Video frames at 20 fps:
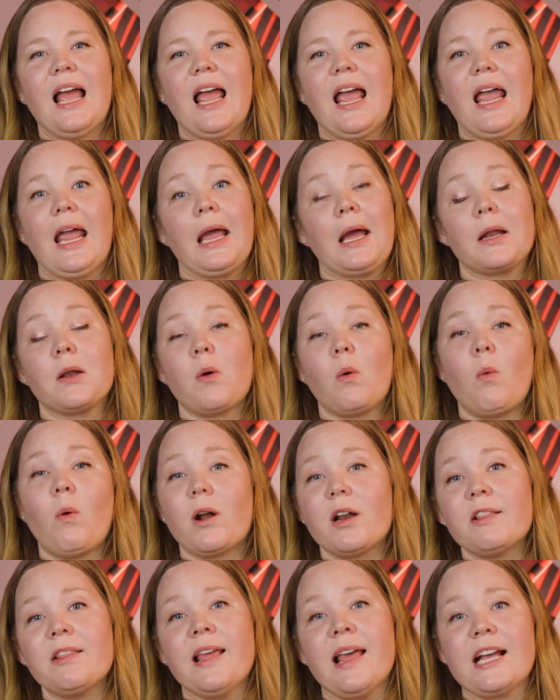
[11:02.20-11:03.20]
and
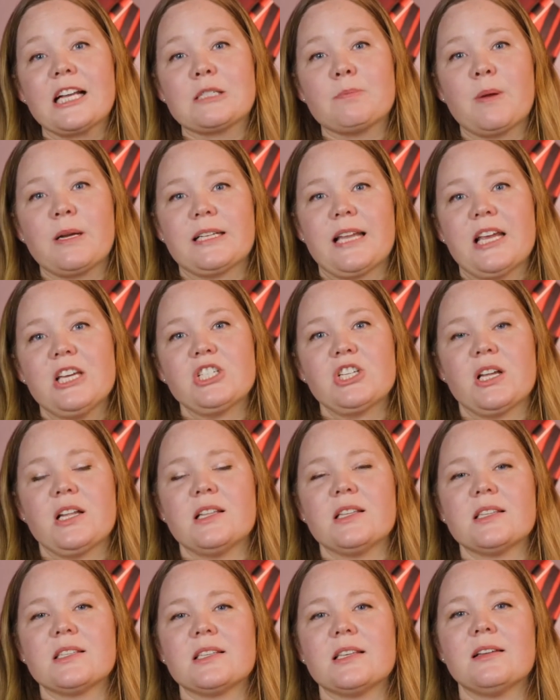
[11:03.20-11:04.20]
what are the
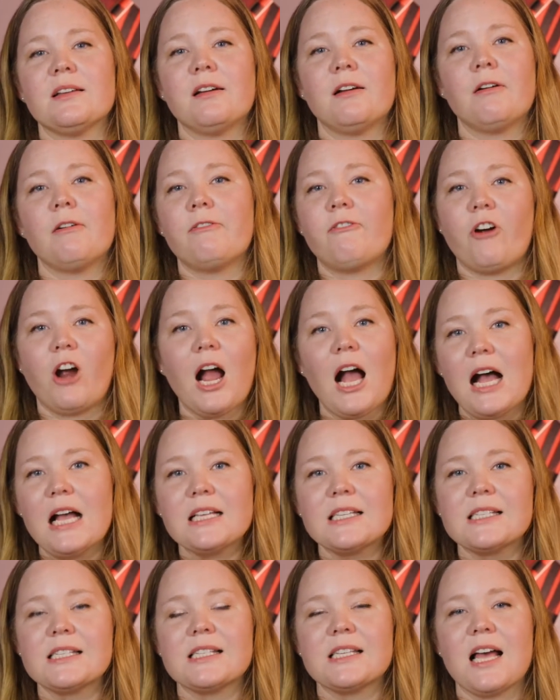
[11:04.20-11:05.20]
expectations for
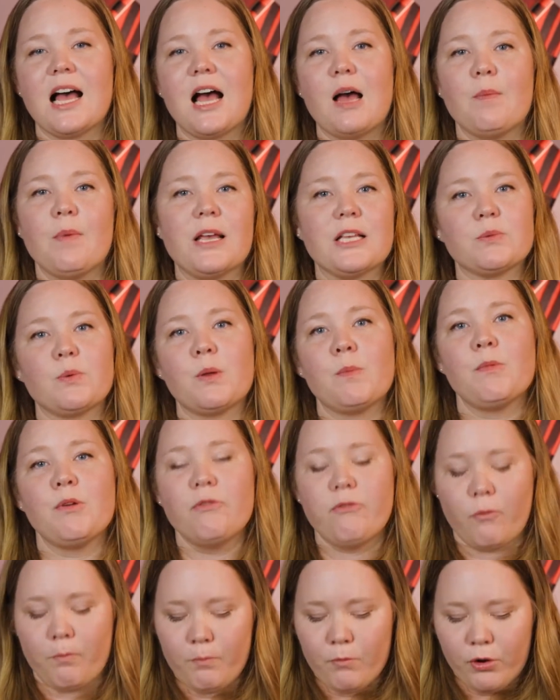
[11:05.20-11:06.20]
us as we
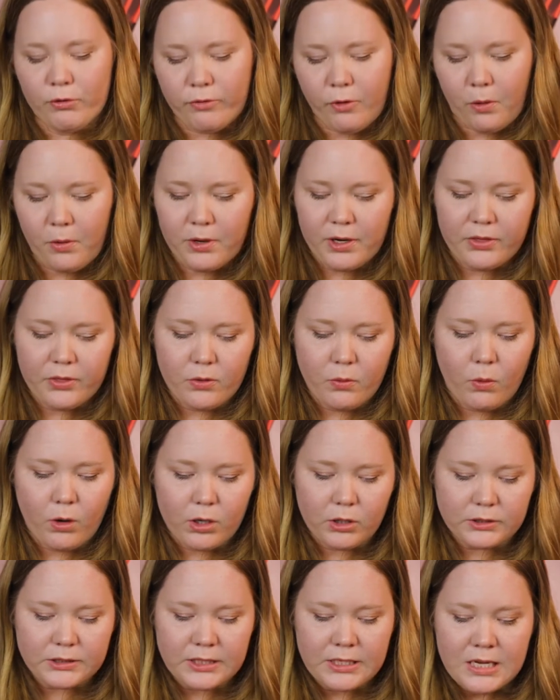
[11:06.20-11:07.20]
move forward in the
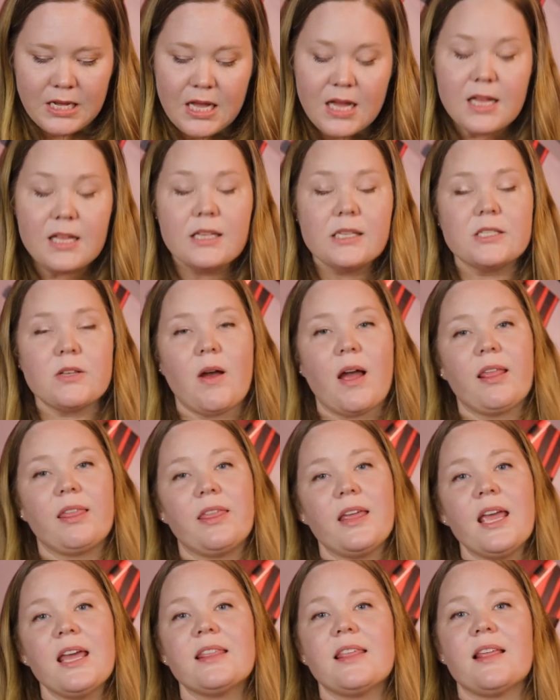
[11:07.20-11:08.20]
world. So I
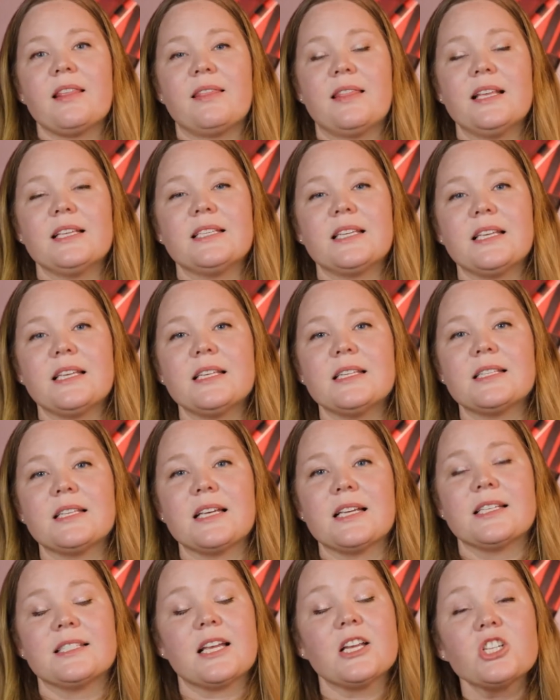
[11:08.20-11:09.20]
think that this is
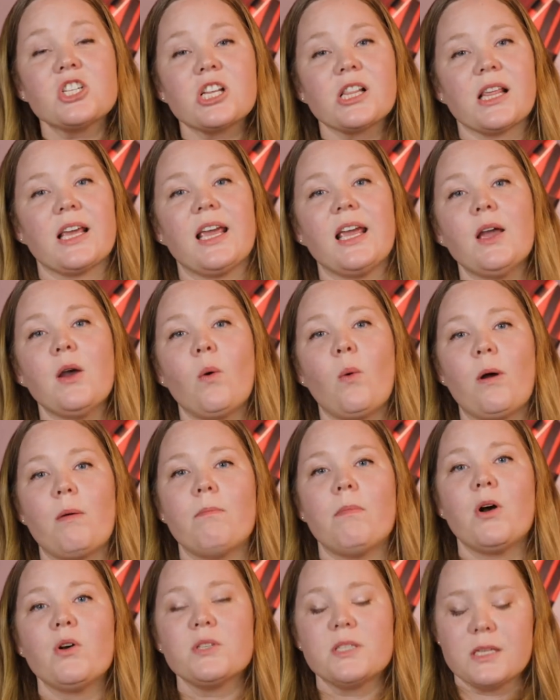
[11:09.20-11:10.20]
essentially what
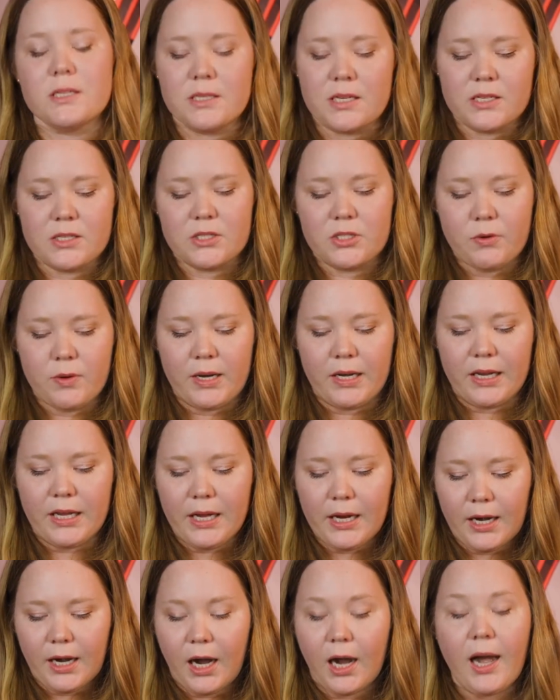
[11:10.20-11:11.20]
Moses is doing
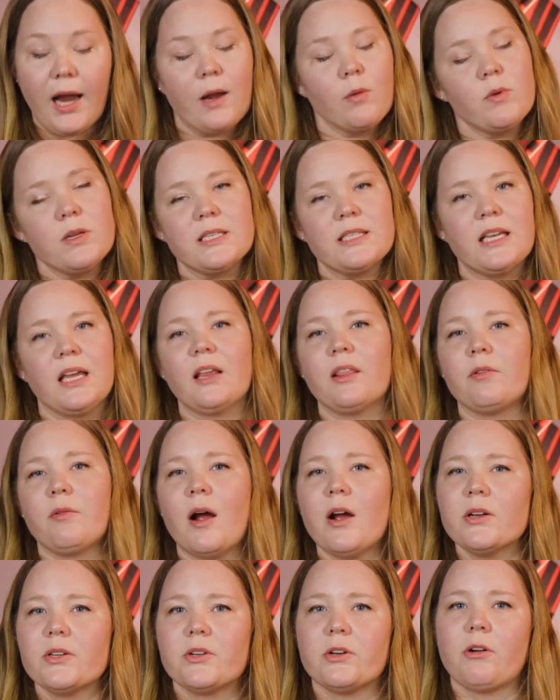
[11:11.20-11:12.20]
here, and we see it
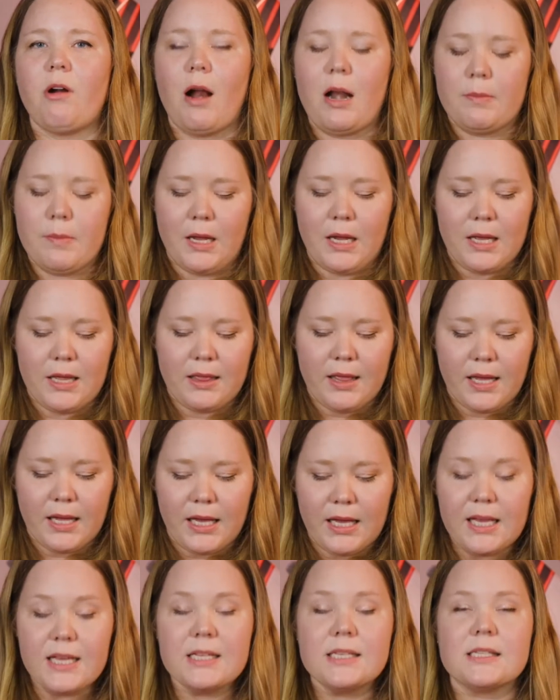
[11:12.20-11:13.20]
throughout Deuteronomy, that
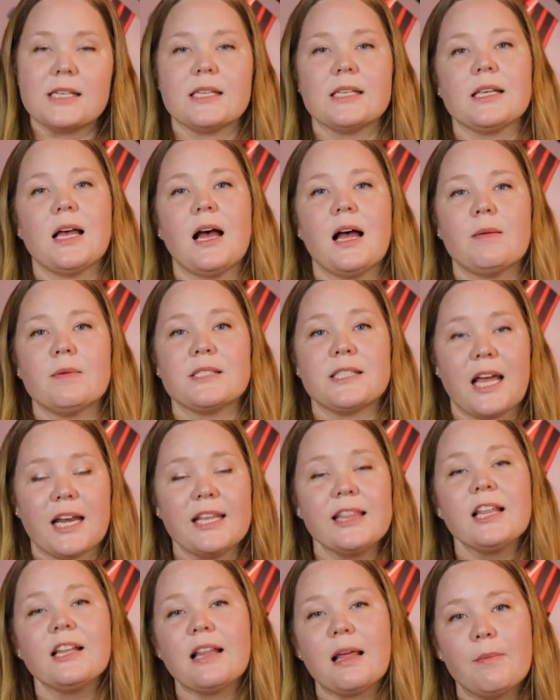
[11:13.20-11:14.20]
he is
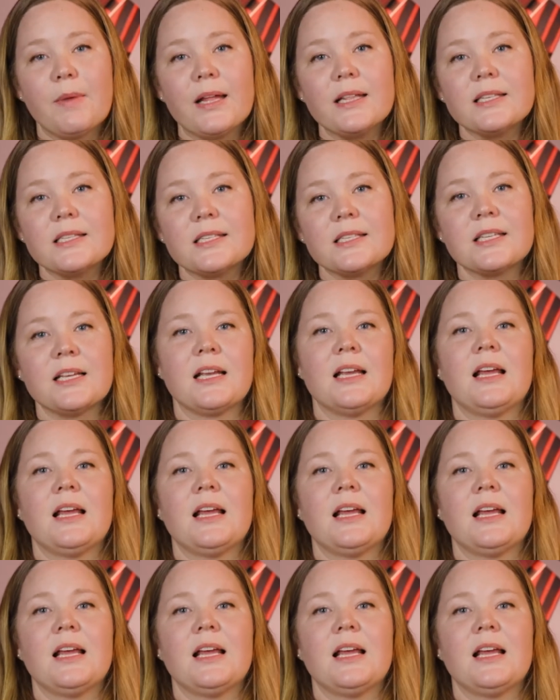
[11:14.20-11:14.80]
setting the limits,